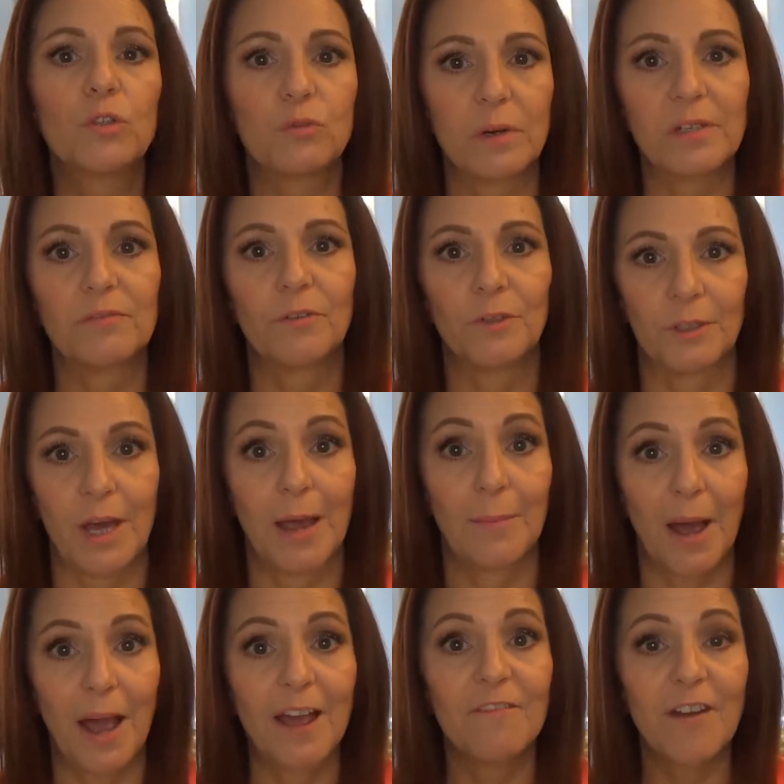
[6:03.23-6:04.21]
stressful
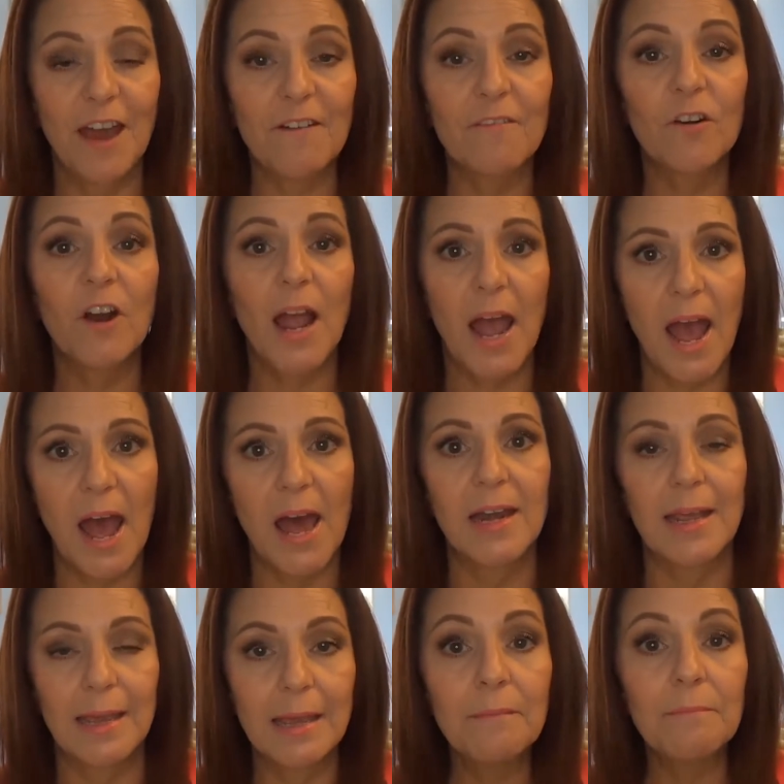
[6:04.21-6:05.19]
time I have ever
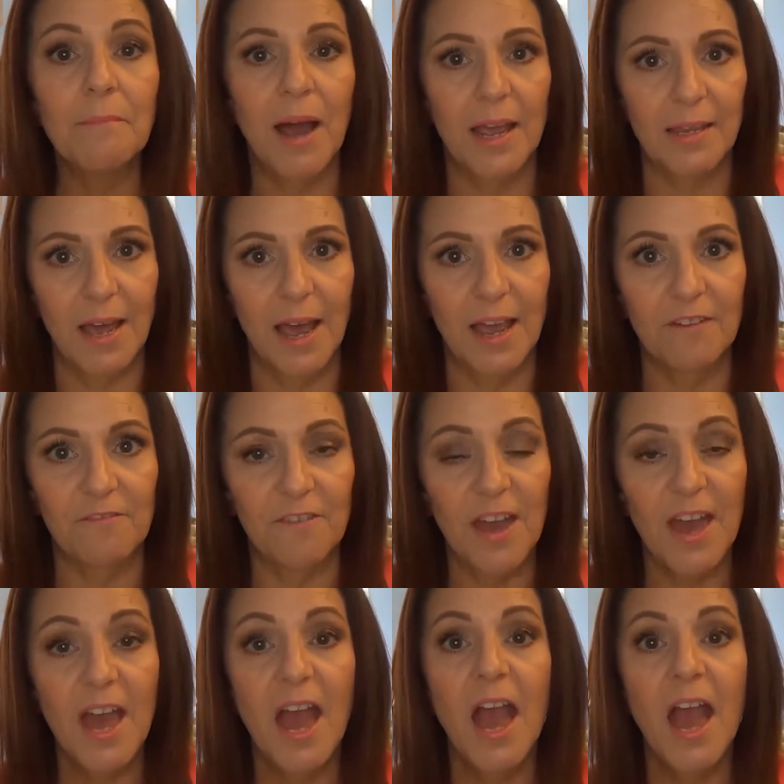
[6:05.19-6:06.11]
had in my life,